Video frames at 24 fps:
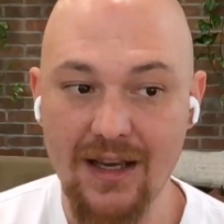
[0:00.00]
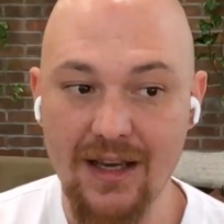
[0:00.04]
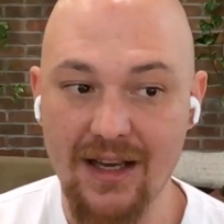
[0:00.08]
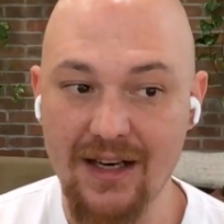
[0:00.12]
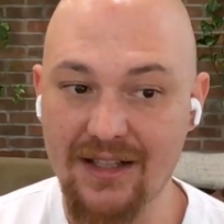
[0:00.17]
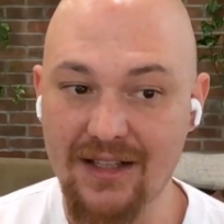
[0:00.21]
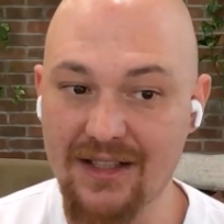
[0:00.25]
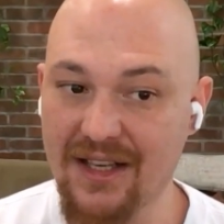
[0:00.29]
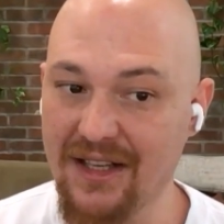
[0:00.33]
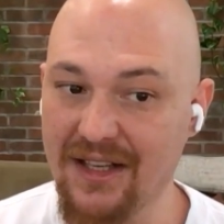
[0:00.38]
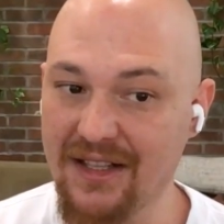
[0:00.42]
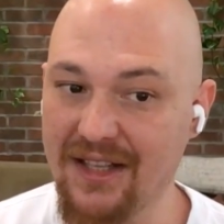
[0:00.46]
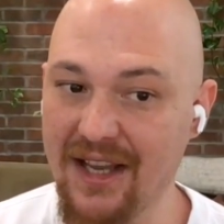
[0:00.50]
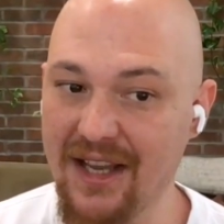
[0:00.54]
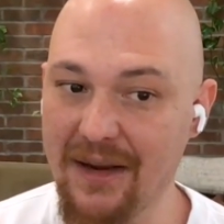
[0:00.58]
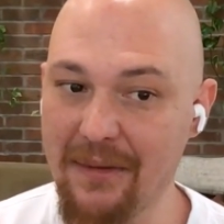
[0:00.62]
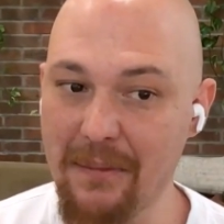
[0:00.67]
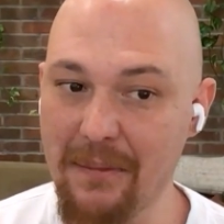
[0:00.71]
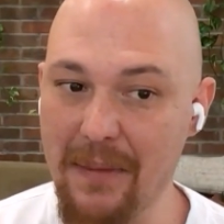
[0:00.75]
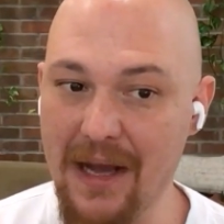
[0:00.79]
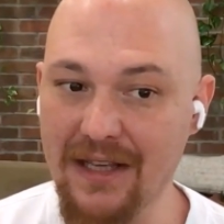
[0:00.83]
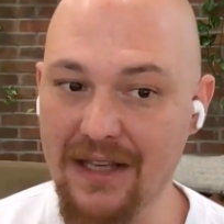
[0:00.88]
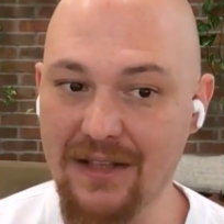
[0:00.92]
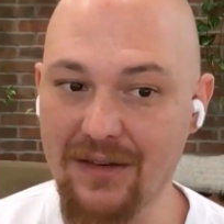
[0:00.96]
And it's going to take
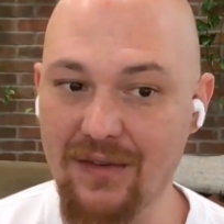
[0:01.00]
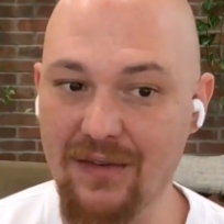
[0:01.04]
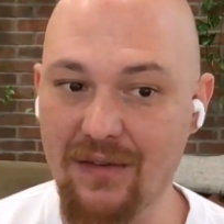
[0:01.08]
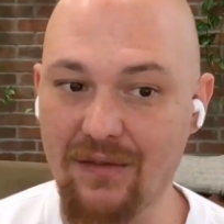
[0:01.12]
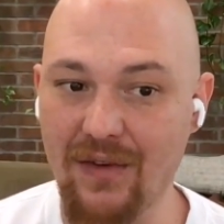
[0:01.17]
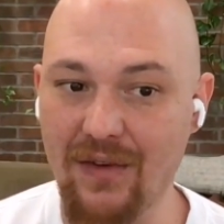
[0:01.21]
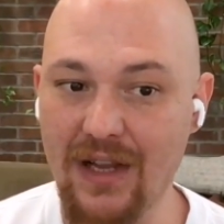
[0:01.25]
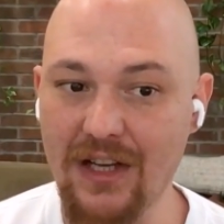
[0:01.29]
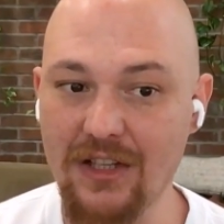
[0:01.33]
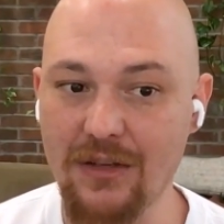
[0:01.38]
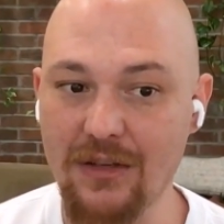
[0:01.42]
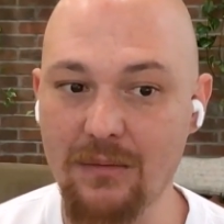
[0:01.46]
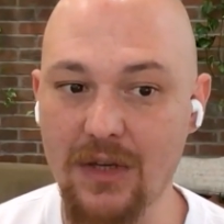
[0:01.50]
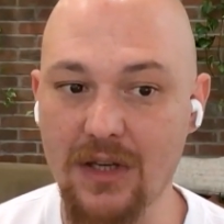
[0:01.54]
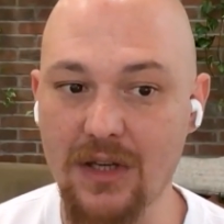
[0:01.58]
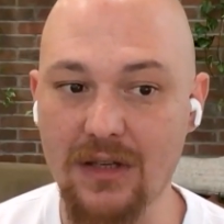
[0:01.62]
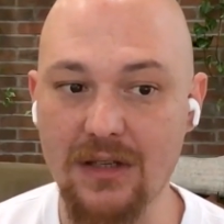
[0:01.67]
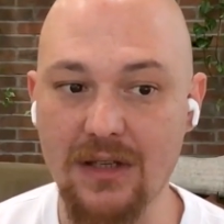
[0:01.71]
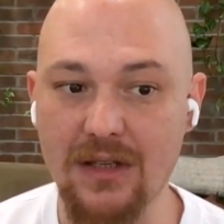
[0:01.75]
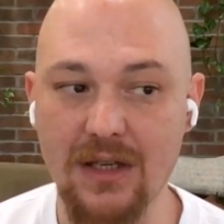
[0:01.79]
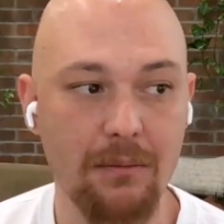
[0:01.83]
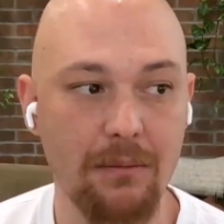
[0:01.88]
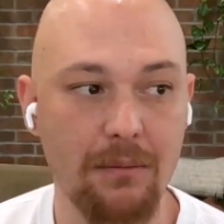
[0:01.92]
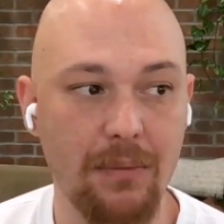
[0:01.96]
massive
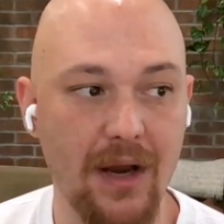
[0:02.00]
investment.